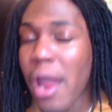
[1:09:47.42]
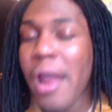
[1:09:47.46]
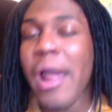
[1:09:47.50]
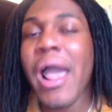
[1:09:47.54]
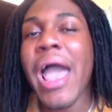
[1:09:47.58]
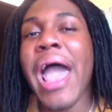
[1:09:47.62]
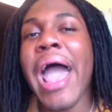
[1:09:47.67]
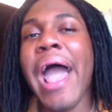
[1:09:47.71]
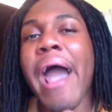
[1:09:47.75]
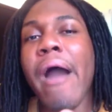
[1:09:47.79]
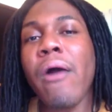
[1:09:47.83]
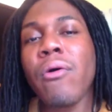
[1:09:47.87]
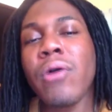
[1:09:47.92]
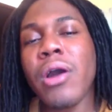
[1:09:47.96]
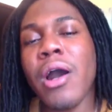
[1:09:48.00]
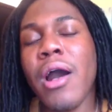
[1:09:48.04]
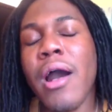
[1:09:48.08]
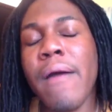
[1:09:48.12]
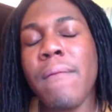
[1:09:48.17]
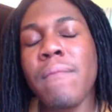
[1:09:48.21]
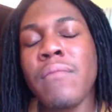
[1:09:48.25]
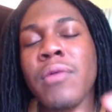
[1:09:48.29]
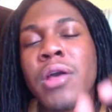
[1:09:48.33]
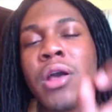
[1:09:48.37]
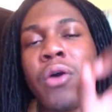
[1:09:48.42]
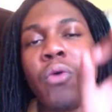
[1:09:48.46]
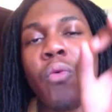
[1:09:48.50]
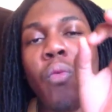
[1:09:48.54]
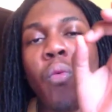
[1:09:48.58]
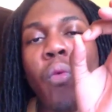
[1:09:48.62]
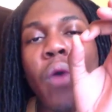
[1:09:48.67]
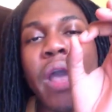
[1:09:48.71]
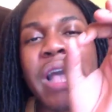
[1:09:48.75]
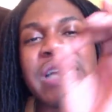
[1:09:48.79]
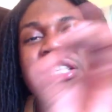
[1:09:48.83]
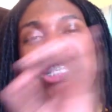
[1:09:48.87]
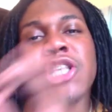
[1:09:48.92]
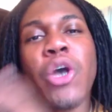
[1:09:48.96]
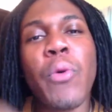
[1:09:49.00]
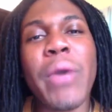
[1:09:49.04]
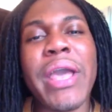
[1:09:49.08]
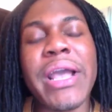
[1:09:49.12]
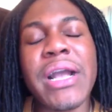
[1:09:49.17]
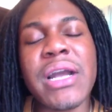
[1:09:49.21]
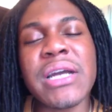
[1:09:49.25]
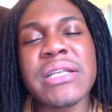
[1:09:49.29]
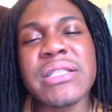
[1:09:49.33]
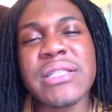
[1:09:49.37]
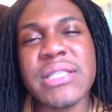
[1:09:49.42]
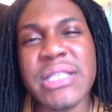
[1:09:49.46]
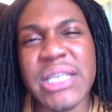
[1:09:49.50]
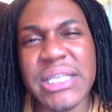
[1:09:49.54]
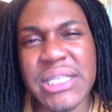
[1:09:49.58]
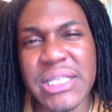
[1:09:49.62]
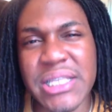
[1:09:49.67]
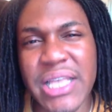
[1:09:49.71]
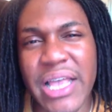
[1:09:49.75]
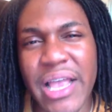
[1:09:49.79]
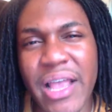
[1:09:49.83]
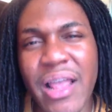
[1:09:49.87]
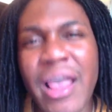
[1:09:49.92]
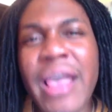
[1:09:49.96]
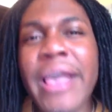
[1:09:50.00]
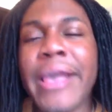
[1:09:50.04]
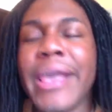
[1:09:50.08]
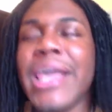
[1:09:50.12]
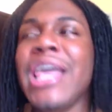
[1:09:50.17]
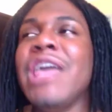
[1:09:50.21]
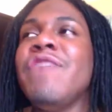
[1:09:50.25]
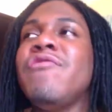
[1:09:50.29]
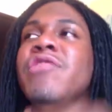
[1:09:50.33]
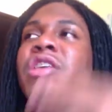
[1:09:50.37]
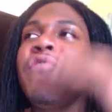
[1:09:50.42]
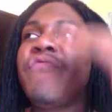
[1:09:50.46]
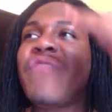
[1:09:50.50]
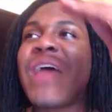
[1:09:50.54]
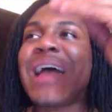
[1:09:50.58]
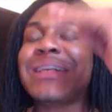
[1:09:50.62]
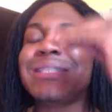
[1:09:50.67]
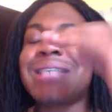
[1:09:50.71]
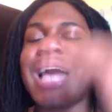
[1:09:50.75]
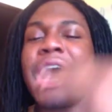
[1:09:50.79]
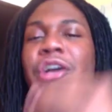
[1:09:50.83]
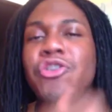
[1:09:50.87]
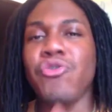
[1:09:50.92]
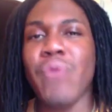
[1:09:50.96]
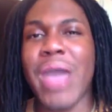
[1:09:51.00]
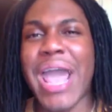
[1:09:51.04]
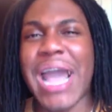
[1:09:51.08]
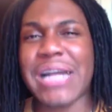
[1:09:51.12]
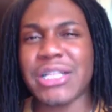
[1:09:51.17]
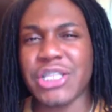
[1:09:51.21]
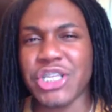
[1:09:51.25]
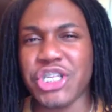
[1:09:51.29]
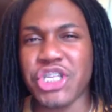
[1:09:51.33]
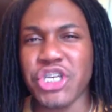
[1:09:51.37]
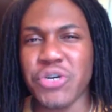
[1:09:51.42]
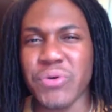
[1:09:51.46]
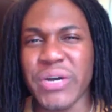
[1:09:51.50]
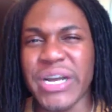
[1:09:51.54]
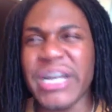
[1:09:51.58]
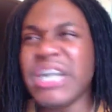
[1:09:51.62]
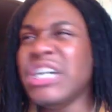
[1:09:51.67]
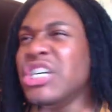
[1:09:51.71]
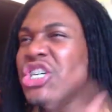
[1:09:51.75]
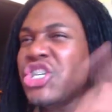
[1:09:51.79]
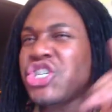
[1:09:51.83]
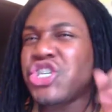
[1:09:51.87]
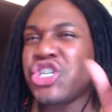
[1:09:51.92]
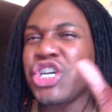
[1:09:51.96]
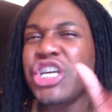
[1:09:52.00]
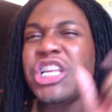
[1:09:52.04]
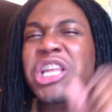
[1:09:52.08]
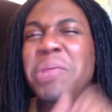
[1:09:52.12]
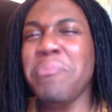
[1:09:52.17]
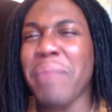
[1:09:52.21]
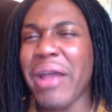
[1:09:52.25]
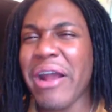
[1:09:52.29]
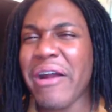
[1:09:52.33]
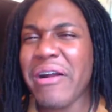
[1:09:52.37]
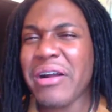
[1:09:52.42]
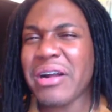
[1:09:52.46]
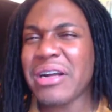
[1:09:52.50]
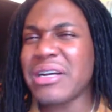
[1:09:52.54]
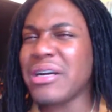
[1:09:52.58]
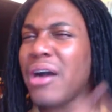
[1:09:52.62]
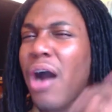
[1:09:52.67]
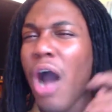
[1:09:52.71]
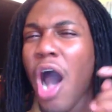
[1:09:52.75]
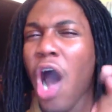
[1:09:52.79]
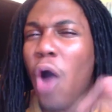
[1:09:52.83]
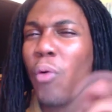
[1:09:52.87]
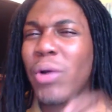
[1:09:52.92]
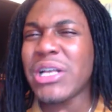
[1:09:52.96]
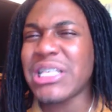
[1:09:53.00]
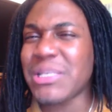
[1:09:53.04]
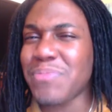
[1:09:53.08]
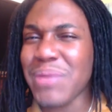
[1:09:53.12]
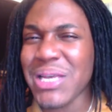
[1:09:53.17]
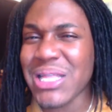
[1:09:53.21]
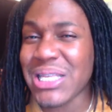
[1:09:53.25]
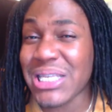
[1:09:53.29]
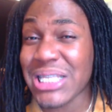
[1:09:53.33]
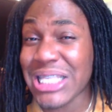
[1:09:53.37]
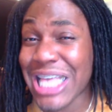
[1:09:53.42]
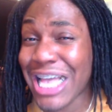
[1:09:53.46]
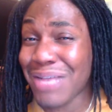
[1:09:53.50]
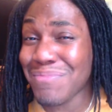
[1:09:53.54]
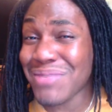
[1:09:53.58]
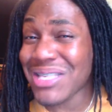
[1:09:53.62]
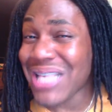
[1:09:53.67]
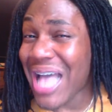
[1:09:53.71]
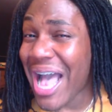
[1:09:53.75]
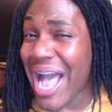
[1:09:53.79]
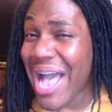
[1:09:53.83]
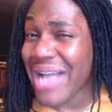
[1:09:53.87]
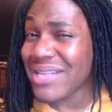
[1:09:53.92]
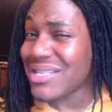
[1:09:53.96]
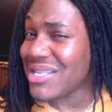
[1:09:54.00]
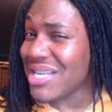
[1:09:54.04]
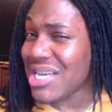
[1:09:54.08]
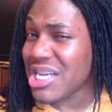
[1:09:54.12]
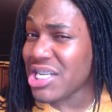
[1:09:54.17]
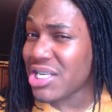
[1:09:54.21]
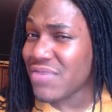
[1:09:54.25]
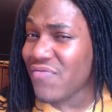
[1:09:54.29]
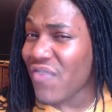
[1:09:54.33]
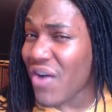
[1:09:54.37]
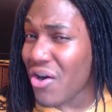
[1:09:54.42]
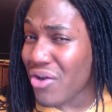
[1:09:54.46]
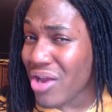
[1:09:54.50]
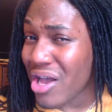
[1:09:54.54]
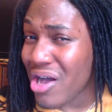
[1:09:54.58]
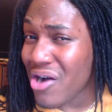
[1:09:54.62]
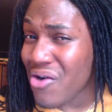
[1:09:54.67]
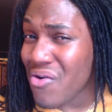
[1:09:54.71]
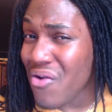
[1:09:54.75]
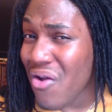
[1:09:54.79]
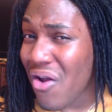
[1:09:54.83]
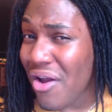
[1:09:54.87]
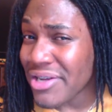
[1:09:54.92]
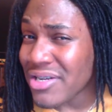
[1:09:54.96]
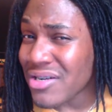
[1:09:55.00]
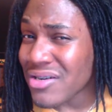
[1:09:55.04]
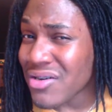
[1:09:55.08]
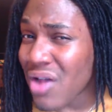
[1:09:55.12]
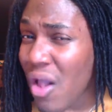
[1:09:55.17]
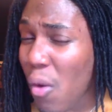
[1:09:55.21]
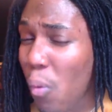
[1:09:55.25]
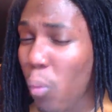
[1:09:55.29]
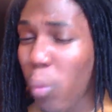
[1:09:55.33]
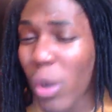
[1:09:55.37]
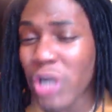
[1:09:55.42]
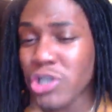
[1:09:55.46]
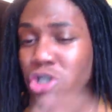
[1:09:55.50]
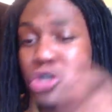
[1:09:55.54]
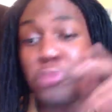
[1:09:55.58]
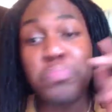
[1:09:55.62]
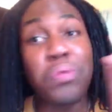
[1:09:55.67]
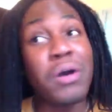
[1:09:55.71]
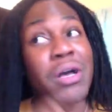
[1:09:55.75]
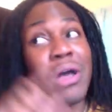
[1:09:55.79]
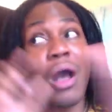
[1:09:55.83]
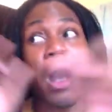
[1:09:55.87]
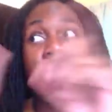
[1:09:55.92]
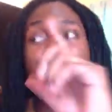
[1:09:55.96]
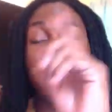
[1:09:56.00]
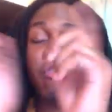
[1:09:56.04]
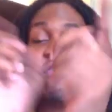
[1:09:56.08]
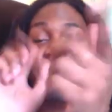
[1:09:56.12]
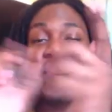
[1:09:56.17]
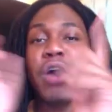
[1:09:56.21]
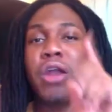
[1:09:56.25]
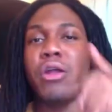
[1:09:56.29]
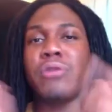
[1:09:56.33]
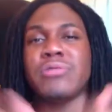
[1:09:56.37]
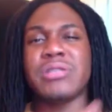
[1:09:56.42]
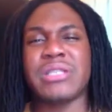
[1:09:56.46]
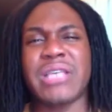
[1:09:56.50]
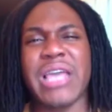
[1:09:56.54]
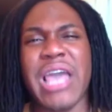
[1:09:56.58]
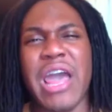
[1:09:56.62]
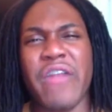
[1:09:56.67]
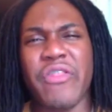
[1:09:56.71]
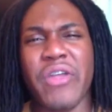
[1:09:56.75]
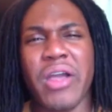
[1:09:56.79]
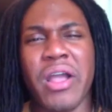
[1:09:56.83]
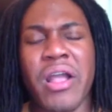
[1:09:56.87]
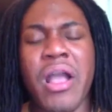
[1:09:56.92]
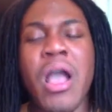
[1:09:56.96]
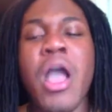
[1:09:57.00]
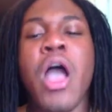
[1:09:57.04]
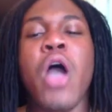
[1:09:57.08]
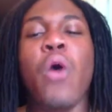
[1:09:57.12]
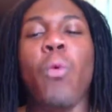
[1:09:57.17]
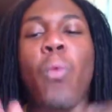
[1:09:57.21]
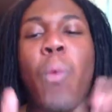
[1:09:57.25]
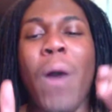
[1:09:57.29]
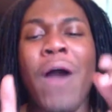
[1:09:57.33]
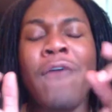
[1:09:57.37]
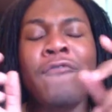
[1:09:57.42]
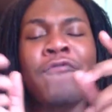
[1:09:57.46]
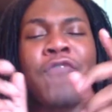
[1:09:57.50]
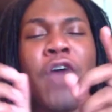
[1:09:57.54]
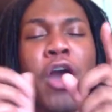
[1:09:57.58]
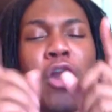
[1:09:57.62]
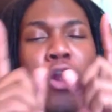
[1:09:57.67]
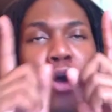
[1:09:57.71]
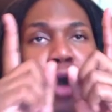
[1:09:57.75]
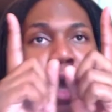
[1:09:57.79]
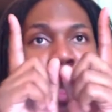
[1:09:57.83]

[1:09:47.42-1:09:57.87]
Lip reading: how come it's so inconsistent? Even if that's how you had to do it, shouldn't America always be the same size each photo? Once you put all the photos together, one photo,